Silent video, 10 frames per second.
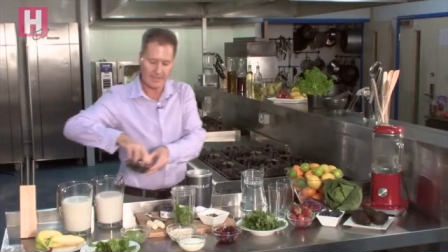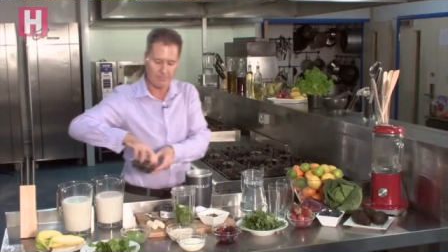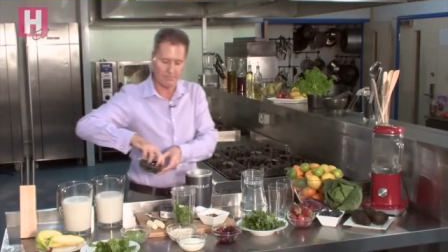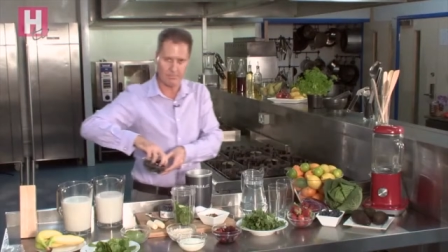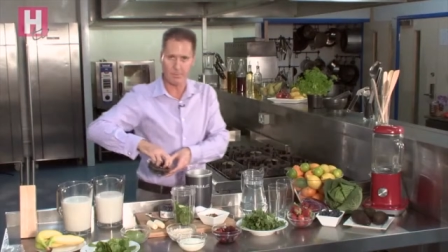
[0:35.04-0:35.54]

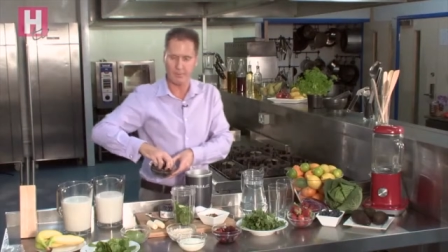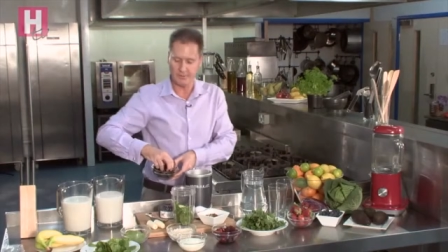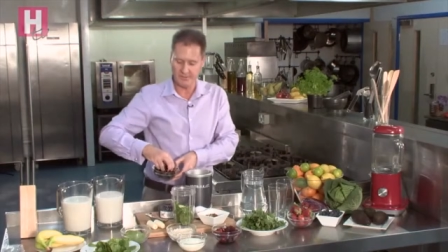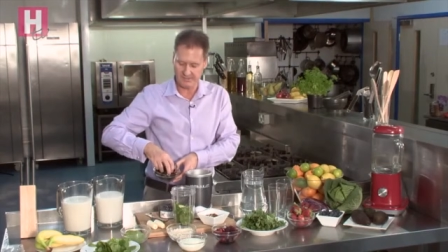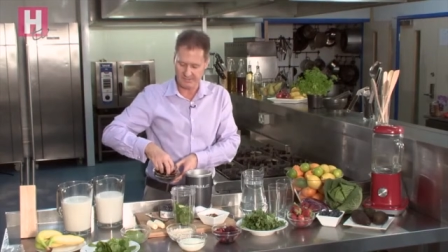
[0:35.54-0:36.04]
couple of
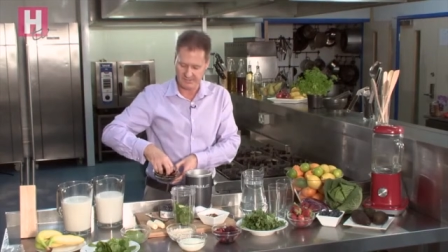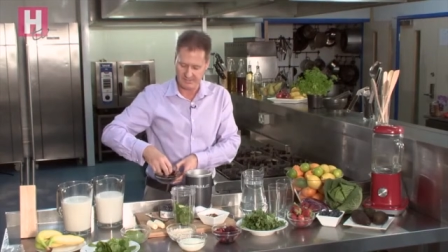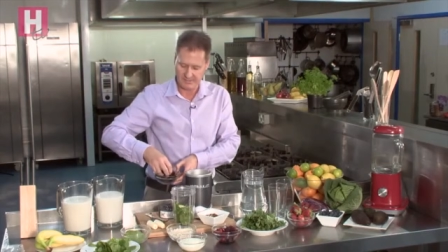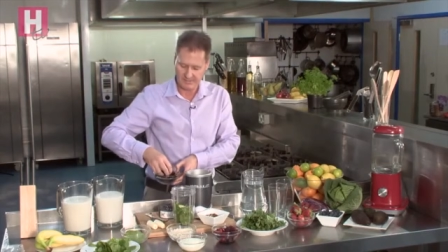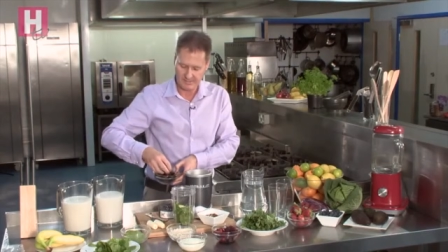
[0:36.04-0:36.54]
prunes.
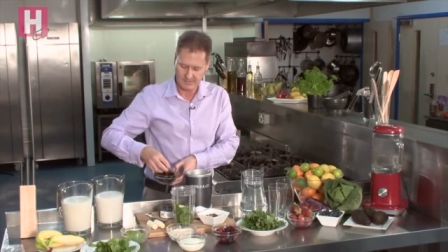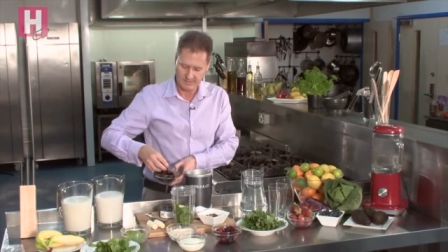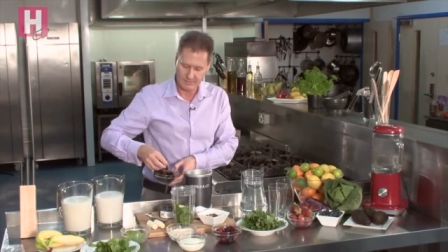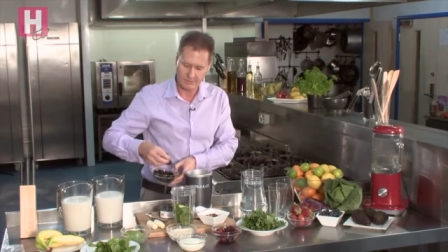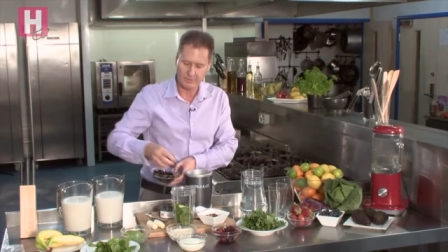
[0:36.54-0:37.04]
You can